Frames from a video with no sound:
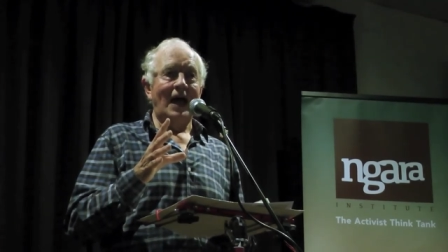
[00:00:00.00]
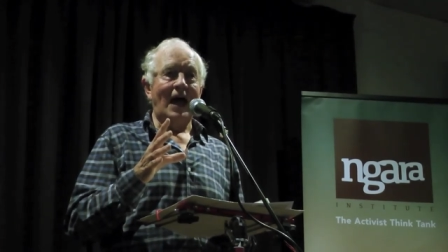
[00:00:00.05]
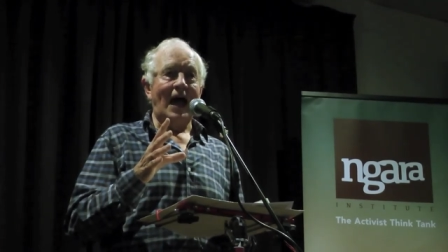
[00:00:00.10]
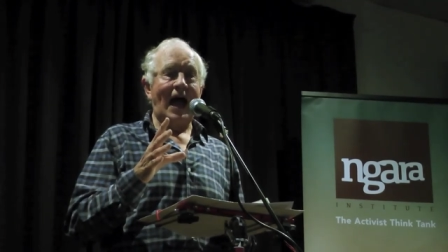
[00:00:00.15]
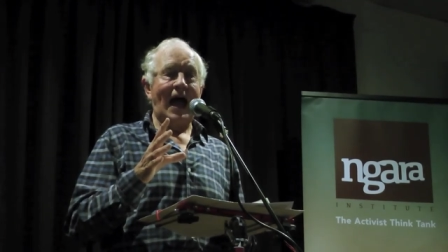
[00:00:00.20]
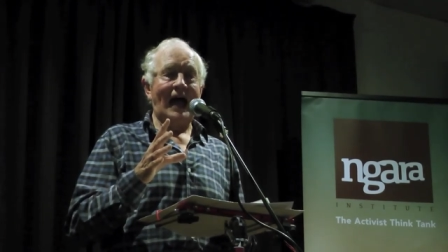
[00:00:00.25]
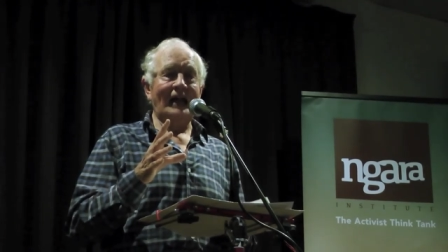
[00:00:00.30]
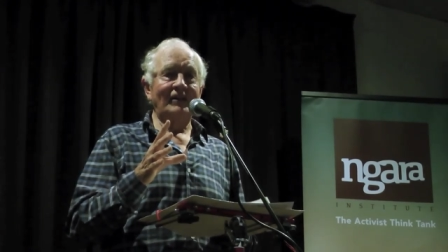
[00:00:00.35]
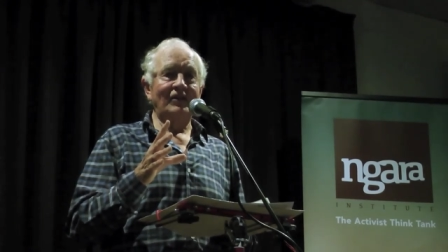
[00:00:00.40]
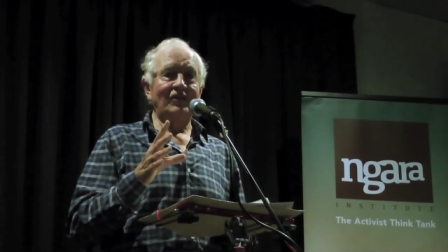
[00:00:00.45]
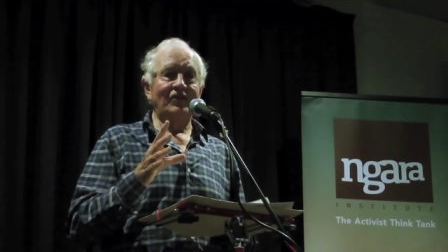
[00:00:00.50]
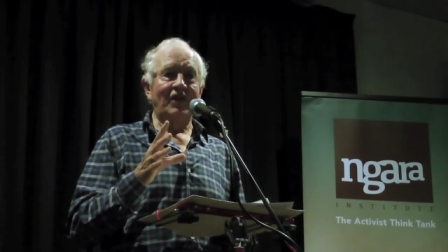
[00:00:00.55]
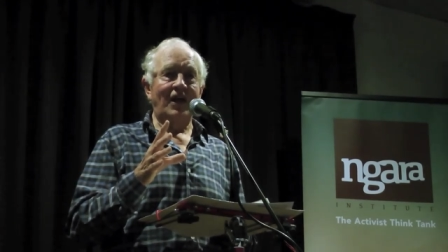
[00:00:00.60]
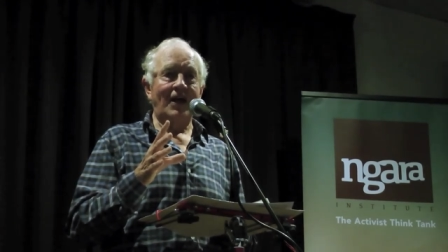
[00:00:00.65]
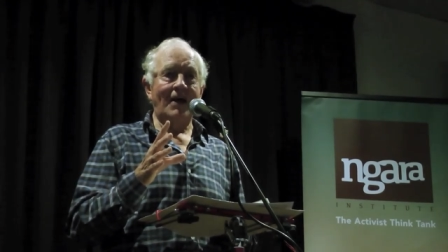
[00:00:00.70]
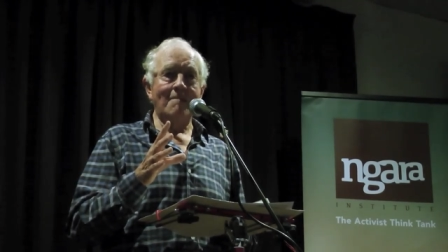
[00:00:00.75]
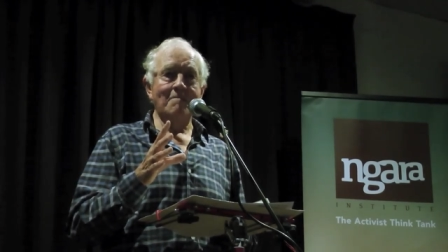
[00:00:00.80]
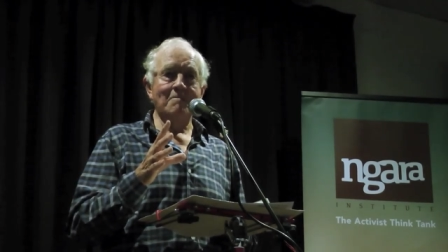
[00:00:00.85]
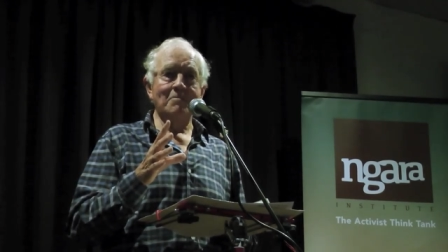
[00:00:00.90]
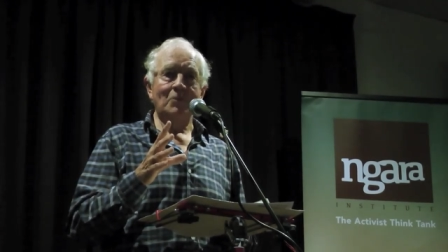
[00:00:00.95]
And
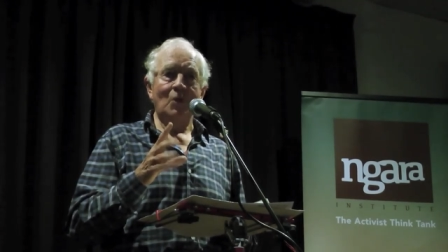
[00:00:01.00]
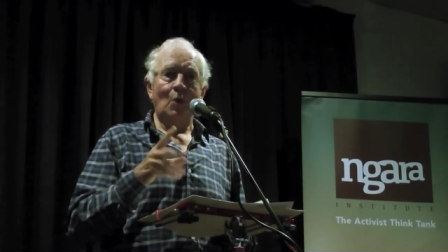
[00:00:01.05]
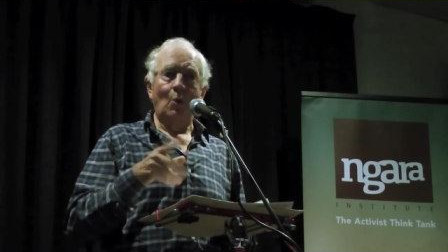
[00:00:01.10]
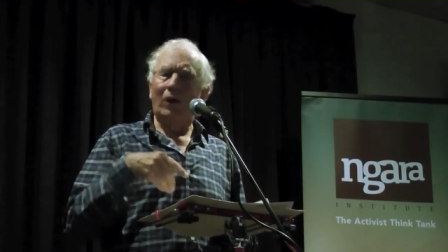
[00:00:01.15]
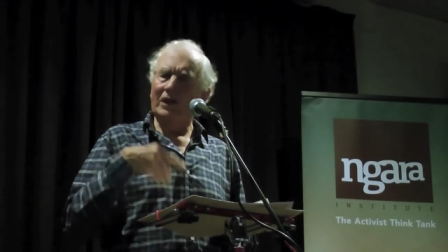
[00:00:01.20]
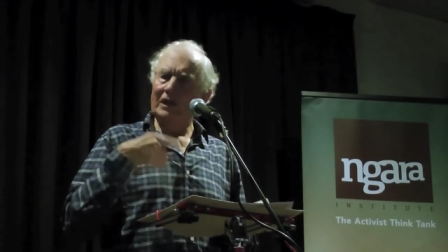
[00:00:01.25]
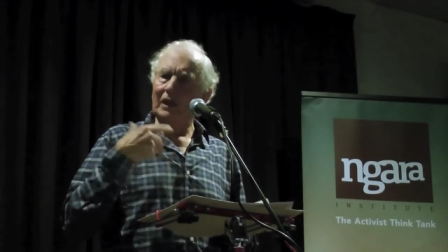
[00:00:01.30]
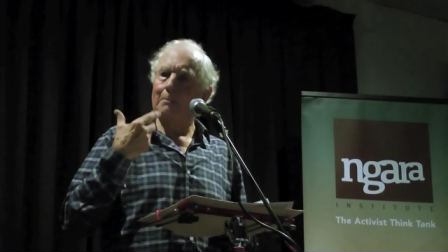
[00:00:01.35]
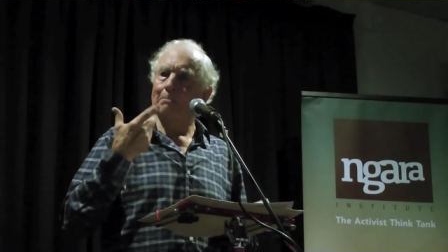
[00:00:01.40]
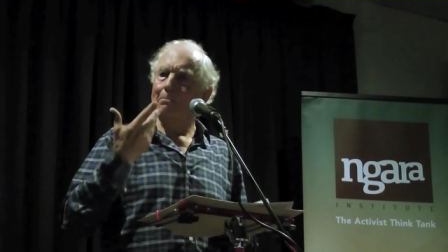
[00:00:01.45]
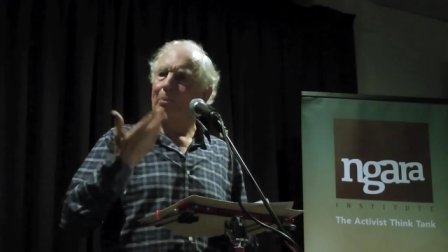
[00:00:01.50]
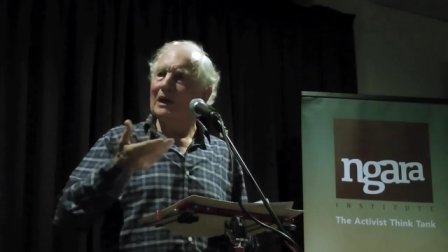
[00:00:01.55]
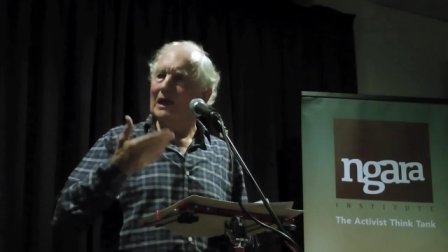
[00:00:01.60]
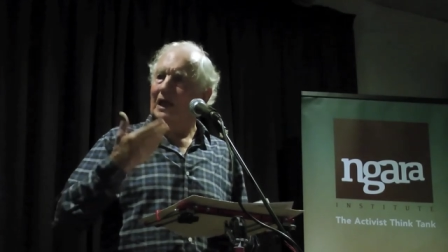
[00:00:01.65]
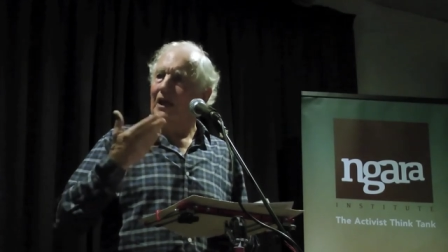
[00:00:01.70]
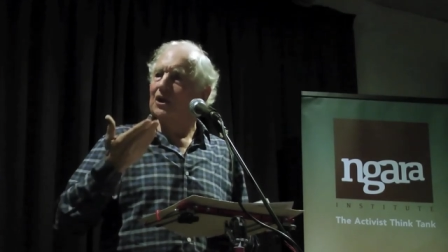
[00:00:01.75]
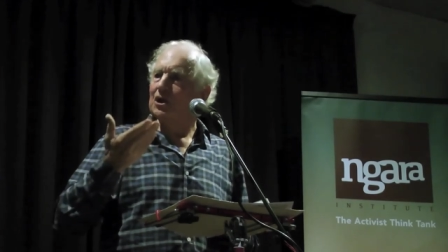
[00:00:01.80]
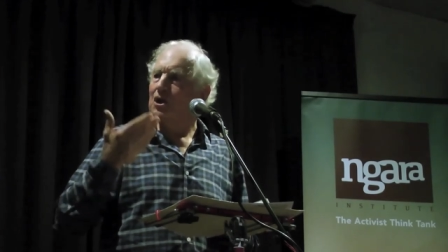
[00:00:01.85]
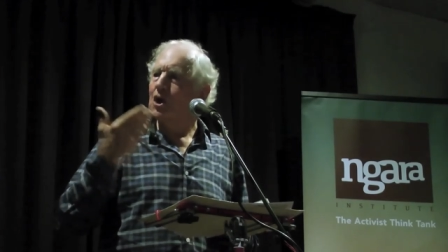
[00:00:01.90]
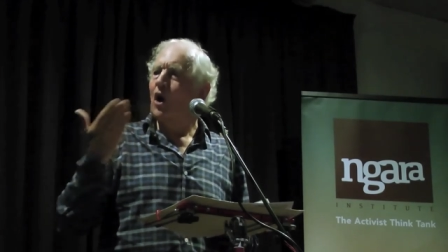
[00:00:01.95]
um, what a
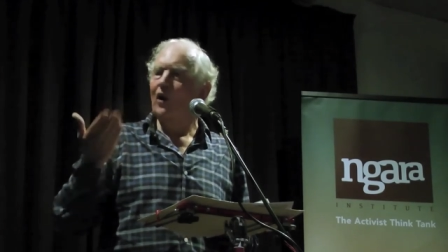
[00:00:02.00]
brilliant